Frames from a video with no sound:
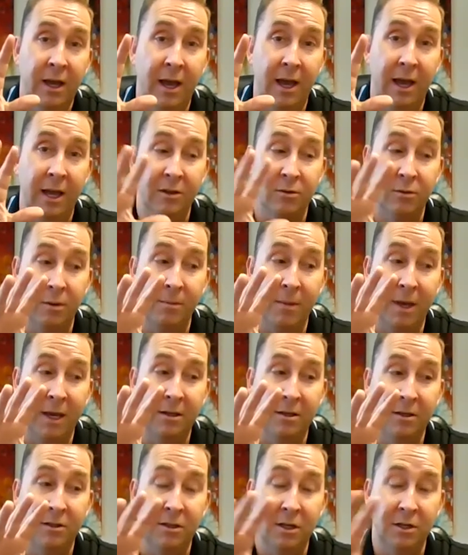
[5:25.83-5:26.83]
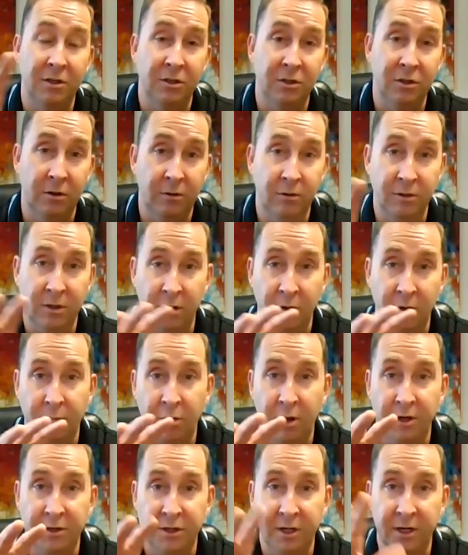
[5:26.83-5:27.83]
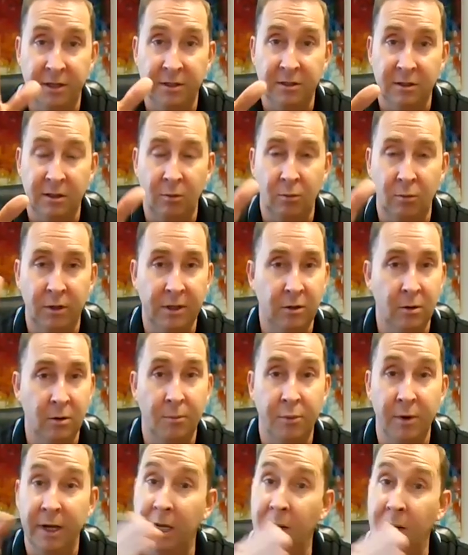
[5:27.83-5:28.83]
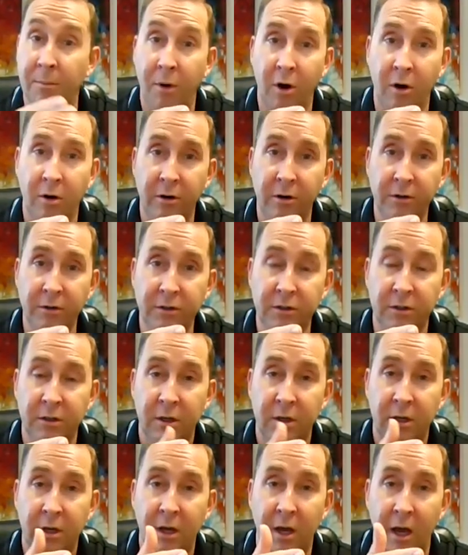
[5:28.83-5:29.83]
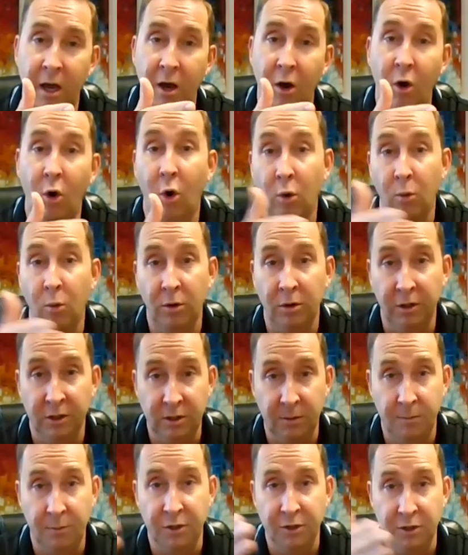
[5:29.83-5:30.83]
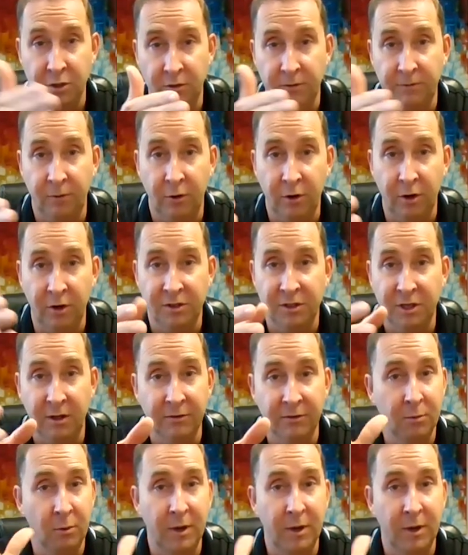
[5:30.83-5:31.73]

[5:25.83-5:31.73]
And as we make decisions on those other projects, then we'll either bring in partners or we'll look to push those forward ourselves.